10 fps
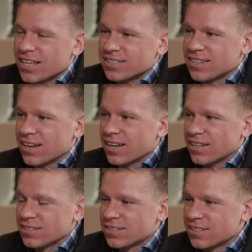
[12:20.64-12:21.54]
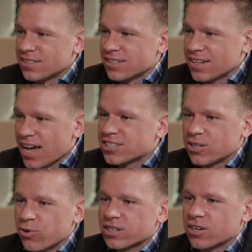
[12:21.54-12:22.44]
And it
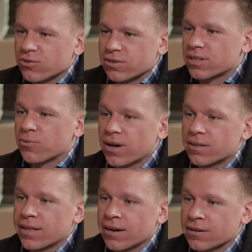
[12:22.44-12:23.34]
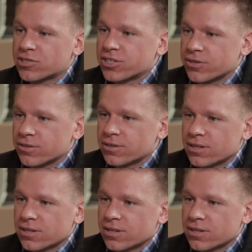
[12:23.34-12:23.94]
actually worked out really well there too.